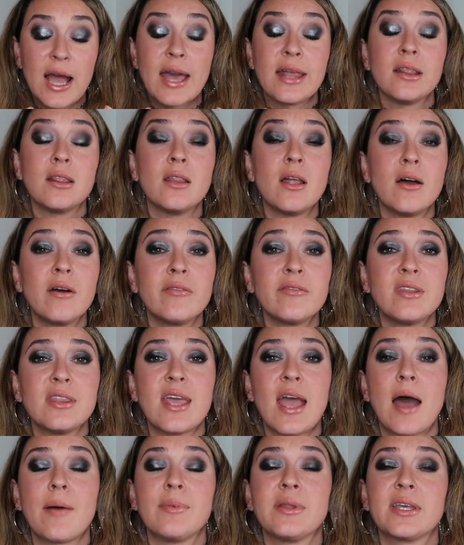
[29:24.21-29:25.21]
I loved
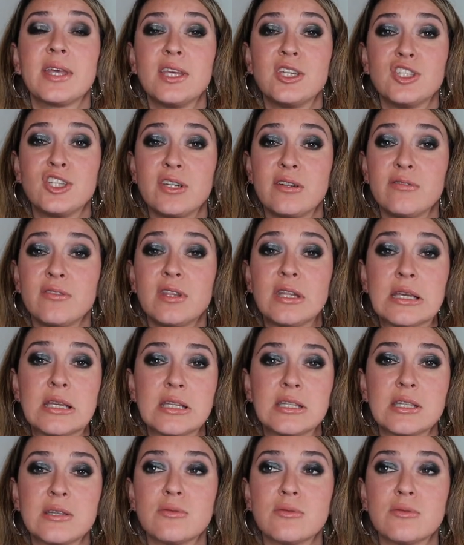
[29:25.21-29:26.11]
the application of these.